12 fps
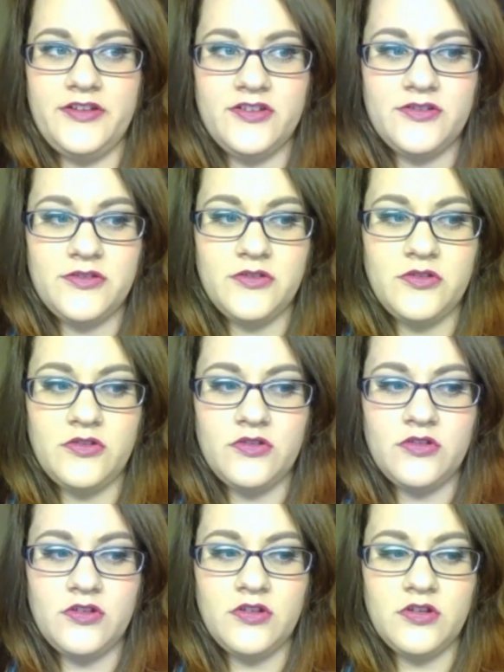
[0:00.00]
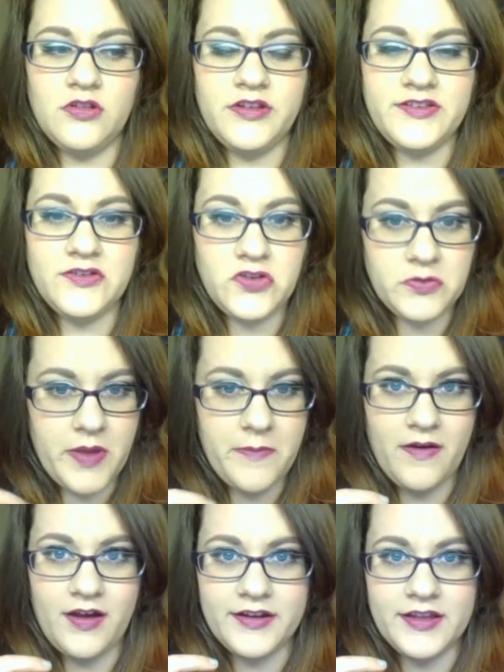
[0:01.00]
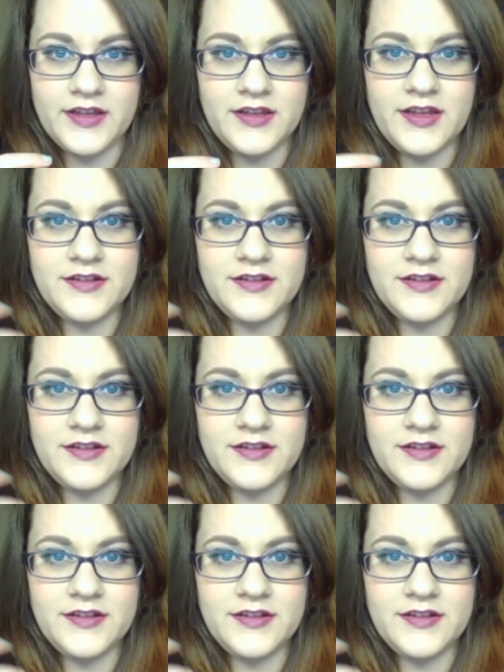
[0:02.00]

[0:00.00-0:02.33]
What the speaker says: I just listened to my body